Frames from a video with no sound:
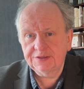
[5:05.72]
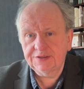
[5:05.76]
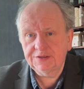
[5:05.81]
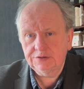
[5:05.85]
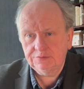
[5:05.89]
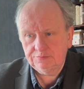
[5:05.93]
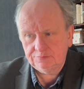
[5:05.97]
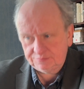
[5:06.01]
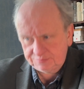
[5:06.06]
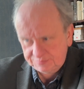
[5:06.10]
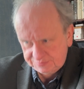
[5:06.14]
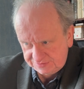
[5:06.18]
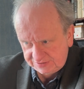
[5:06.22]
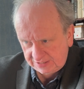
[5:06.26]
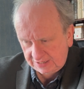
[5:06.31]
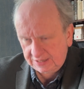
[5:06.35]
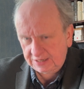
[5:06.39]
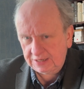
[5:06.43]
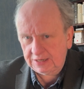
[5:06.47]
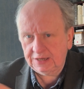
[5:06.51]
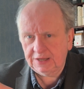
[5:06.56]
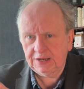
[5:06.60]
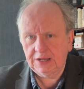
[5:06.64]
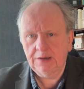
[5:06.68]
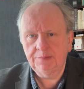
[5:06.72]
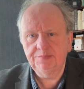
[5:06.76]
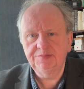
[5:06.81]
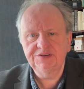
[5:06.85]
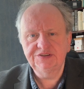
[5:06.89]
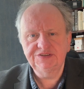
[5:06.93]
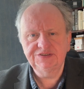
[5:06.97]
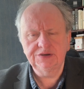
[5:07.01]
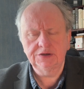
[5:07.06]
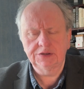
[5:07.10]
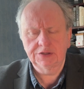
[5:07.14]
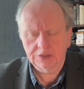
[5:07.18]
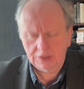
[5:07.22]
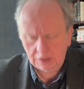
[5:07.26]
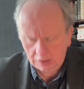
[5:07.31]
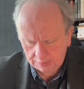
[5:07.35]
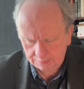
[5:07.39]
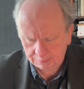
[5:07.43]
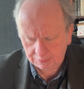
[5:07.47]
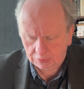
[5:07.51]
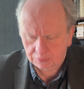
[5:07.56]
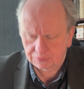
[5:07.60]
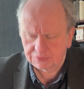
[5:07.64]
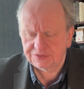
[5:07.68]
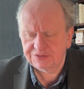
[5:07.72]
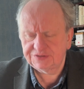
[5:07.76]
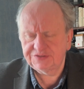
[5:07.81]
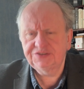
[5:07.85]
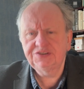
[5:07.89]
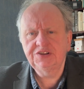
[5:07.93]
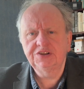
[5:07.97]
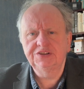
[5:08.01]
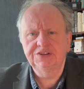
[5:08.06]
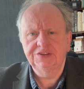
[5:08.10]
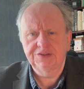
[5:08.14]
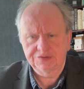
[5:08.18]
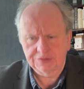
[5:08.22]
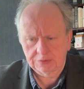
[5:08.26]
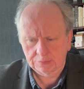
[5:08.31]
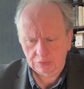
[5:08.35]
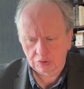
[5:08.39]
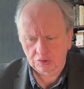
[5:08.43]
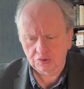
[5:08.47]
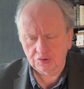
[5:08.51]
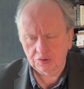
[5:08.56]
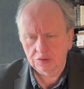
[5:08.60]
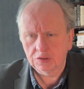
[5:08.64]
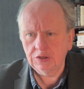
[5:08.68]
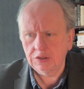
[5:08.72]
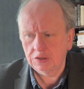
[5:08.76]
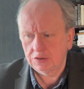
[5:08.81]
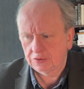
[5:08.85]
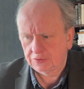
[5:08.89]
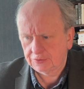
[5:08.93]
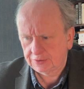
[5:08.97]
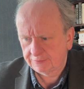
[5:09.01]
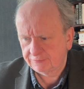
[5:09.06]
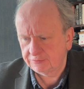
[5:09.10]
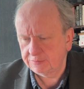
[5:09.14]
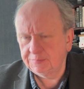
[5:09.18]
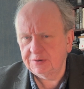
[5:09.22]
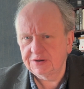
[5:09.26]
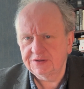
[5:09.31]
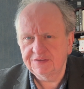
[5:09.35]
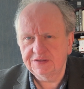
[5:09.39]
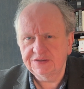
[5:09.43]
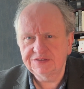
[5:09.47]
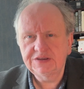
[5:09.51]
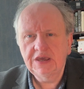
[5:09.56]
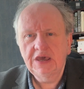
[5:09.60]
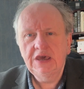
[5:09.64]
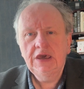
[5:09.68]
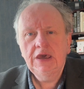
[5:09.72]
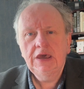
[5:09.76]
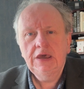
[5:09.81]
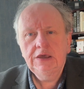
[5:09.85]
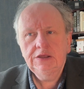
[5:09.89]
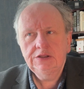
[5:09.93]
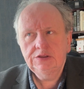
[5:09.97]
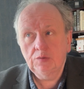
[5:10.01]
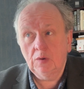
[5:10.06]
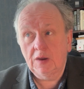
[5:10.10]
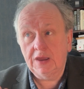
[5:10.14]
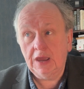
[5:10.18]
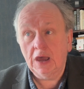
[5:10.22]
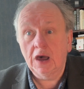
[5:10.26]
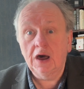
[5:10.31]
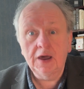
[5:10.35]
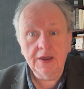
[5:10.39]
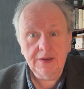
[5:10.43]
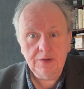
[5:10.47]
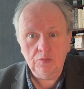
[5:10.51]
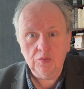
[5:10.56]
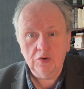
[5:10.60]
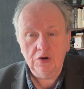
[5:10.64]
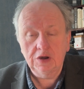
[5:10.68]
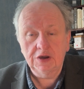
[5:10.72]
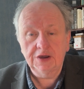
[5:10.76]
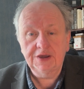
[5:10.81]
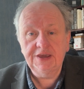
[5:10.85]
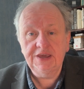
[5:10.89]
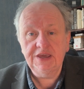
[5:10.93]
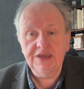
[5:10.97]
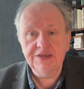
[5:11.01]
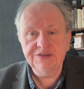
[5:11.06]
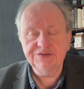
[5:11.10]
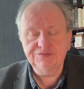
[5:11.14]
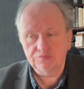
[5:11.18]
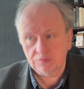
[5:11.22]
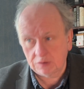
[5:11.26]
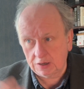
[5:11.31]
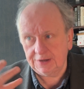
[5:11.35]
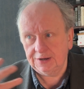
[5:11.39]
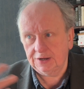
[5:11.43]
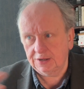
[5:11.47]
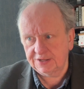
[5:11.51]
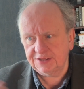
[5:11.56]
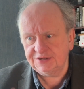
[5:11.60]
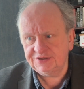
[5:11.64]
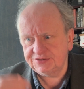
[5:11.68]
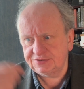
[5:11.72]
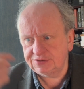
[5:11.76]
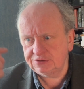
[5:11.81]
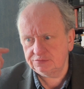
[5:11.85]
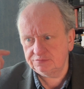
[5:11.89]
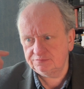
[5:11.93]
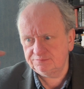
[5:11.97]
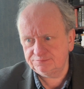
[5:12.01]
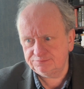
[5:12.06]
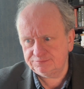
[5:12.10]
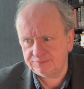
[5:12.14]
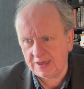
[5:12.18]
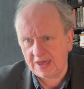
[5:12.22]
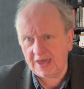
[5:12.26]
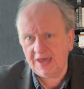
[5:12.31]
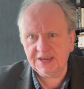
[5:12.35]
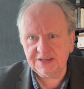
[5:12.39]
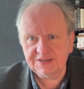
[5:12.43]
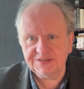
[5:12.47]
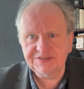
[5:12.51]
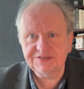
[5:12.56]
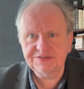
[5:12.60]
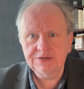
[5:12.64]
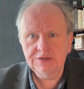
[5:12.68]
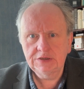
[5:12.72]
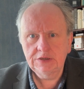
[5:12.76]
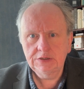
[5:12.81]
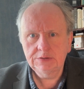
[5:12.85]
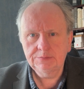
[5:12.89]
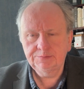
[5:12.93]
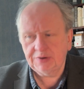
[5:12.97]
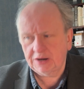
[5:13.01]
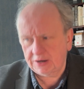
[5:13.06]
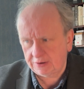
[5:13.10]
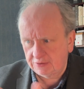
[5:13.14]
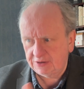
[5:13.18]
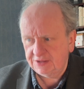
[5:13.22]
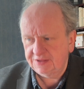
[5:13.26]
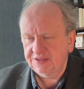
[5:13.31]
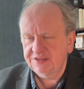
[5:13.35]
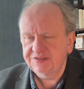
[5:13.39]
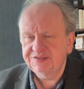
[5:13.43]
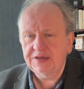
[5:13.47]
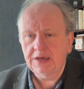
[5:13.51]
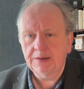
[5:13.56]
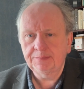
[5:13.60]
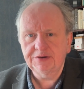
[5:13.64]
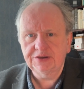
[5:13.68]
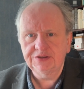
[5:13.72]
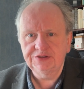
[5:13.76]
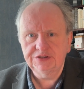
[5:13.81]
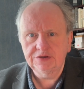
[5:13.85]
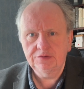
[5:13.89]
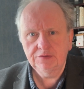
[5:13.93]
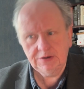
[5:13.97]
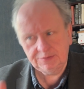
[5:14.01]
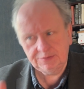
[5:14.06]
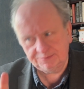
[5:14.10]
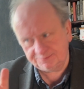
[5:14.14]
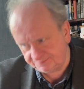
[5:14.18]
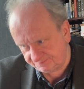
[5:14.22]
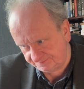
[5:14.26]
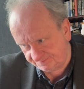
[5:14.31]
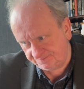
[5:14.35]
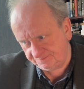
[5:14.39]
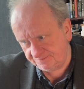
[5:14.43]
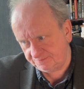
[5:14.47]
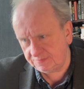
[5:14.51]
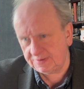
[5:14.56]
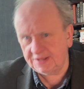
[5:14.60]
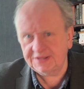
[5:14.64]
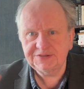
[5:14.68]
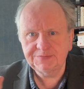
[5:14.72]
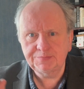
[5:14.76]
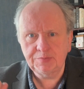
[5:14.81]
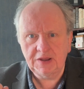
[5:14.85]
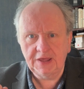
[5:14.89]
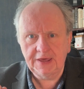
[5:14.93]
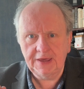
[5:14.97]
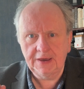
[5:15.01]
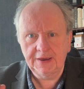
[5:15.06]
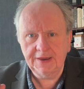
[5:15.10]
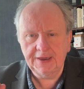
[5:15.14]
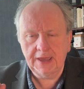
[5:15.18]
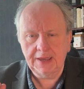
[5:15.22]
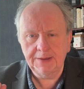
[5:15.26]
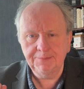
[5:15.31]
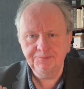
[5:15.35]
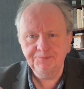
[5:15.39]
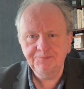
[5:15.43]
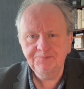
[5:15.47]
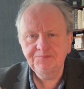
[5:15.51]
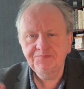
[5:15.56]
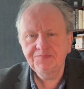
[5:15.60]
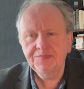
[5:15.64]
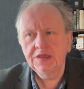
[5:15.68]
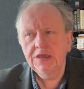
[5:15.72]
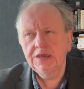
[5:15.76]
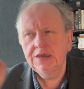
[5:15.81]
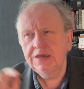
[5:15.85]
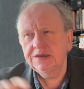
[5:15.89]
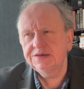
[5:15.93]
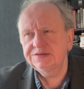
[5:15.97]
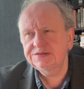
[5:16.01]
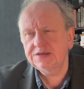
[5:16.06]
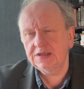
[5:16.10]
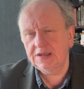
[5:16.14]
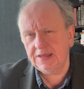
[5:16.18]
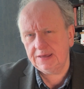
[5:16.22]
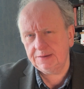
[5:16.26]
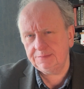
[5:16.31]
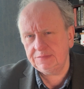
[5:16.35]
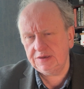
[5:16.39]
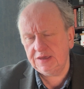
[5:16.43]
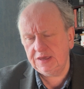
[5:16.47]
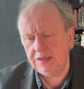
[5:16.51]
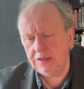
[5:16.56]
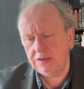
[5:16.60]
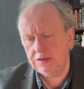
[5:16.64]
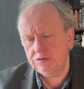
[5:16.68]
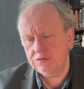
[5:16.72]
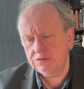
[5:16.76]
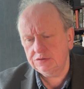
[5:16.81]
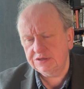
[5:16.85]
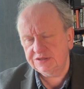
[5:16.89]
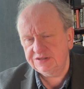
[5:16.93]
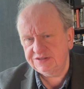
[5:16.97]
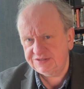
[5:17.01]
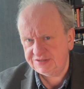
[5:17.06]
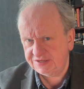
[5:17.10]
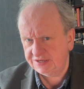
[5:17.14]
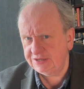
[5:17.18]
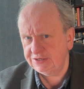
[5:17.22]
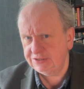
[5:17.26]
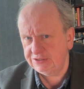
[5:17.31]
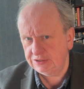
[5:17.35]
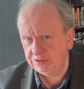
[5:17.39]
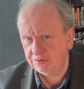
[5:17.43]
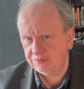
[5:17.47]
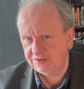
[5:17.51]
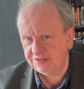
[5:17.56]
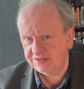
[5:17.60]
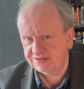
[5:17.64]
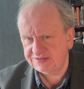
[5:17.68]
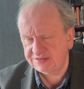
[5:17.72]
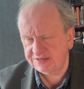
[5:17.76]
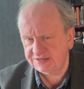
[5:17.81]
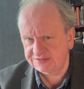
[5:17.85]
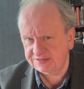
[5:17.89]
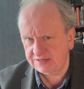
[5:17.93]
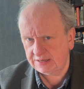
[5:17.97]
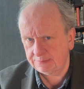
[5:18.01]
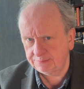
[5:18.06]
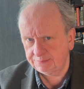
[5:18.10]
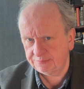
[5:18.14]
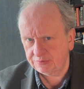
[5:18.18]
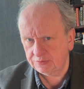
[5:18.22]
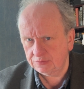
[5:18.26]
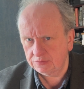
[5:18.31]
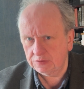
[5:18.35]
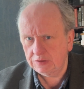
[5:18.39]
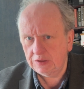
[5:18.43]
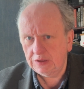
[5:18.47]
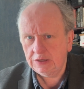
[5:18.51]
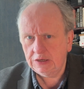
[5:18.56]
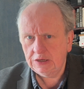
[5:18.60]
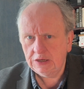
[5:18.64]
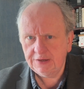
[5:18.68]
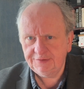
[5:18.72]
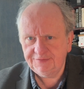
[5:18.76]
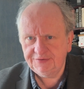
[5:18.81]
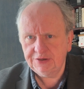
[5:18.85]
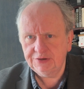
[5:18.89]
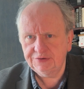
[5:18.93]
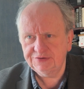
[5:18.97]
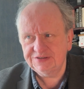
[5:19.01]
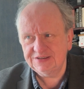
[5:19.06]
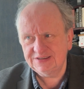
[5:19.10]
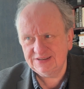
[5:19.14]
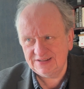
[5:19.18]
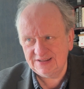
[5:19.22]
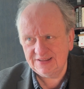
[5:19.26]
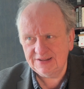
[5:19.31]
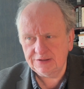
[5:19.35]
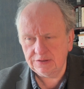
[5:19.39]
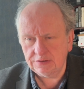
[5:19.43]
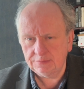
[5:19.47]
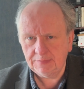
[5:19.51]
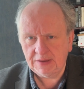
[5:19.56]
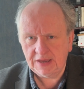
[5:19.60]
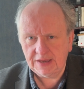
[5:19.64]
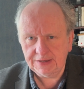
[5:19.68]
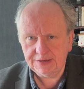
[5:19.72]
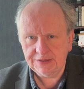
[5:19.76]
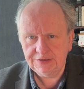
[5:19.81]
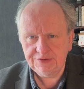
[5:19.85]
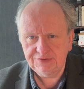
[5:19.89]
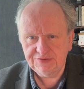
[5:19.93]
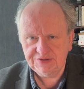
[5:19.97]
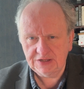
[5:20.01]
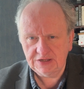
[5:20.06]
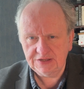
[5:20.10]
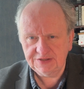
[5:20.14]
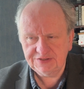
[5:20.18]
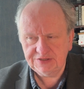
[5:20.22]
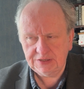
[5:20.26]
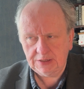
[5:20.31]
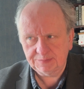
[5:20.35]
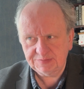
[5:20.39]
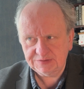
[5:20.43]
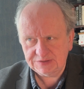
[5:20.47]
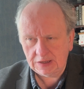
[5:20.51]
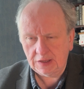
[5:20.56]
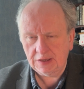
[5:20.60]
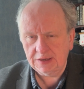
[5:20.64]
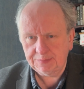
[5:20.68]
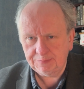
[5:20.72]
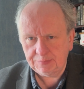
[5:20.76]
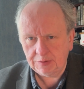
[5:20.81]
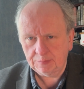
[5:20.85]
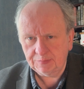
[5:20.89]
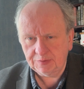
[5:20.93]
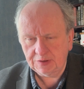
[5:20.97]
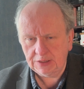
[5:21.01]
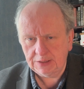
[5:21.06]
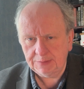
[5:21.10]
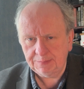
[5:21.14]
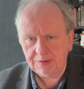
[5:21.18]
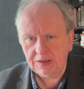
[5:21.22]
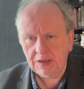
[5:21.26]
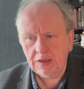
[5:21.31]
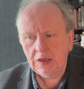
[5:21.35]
than taking an app and deciding, I'm going to study this, I'm going to learn every bit of this, the way I work is, right, I need to do X. Apparently this app can do it. Let's play our game. So let me continue this example of using little Mac utility apps like PopClip